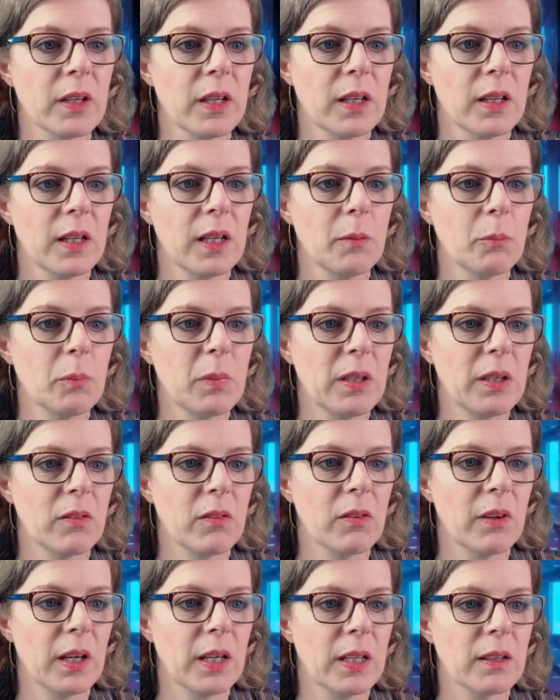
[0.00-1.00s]
Let me
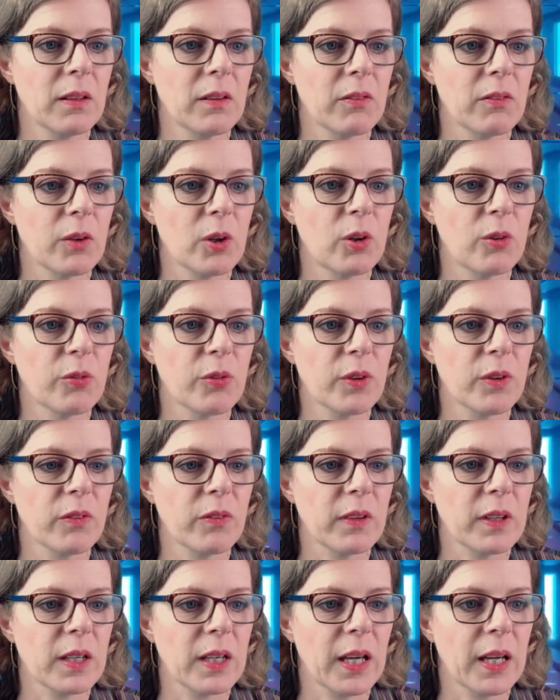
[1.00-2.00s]
take this off because
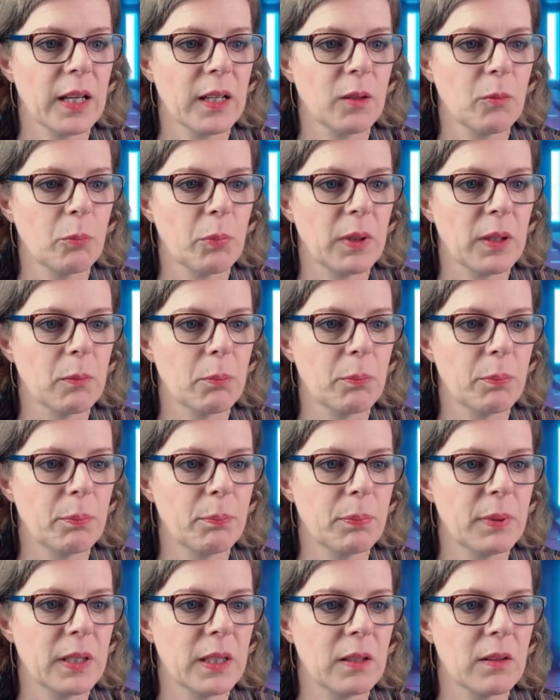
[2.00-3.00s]
it can be a
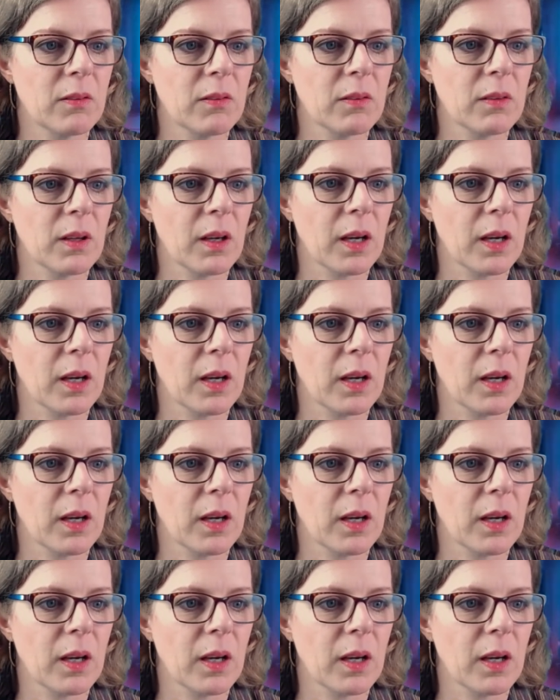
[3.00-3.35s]
bit